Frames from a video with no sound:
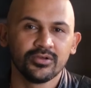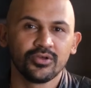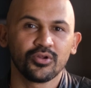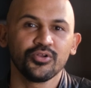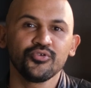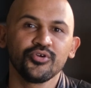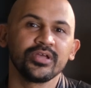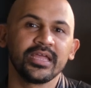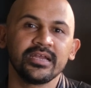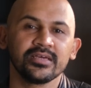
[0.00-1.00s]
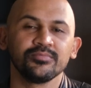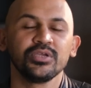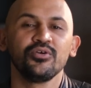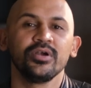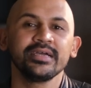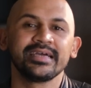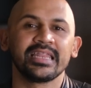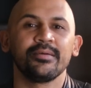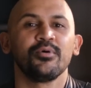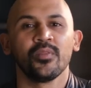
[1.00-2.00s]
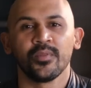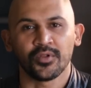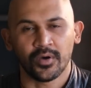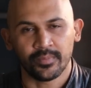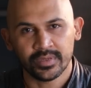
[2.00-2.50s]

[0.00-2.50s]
you're also going to get something called a crema on the top.